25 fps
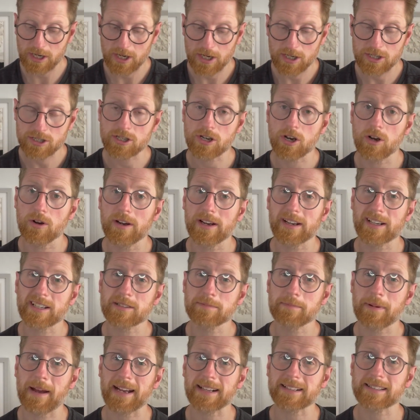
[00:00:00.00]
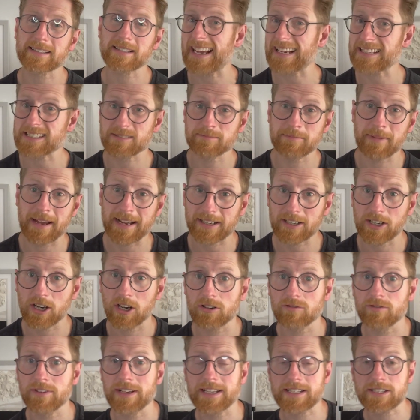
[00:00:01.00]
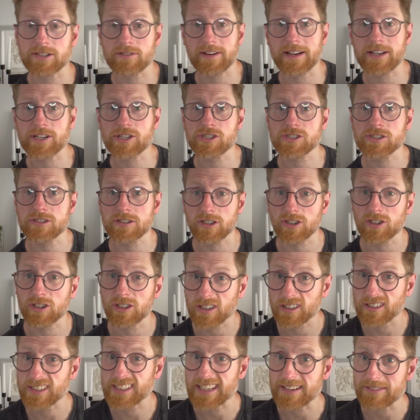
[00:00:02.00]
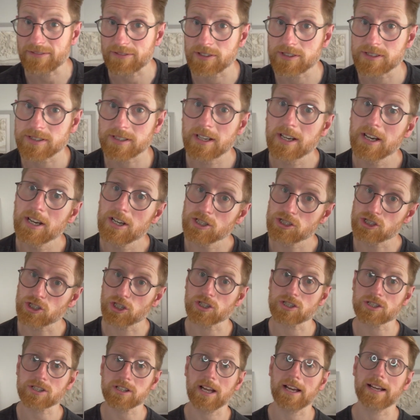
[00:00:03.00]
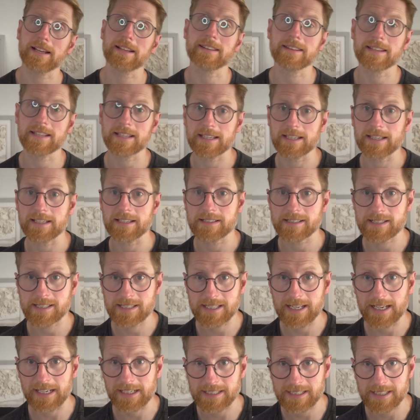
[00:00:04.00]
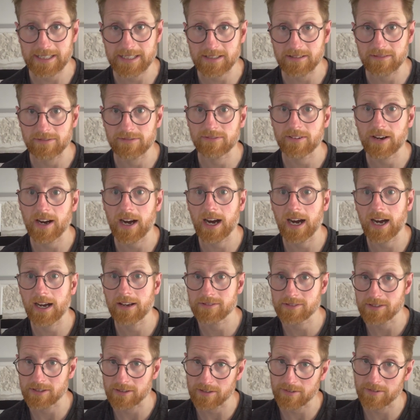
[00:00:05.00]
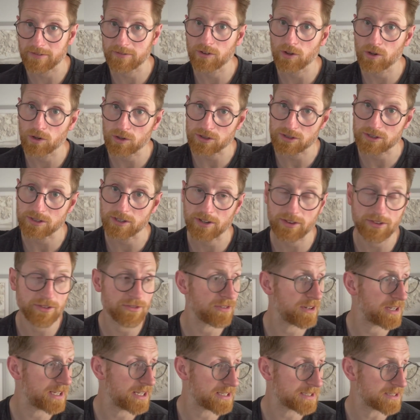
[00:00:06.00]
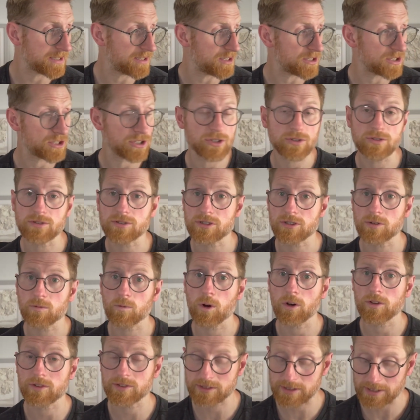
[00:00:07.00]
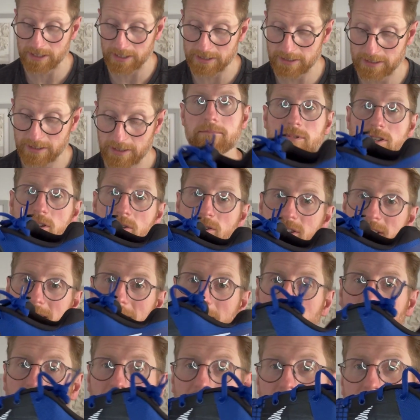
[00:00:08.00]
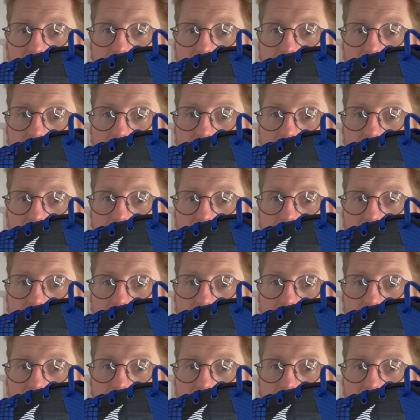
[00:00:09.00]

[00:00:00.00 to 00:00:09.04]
So expect the next Metcon reiteration to look different, just like the 6s and the 5s and the 4s and the 3s and the 2s and the 1s did. So silhouette,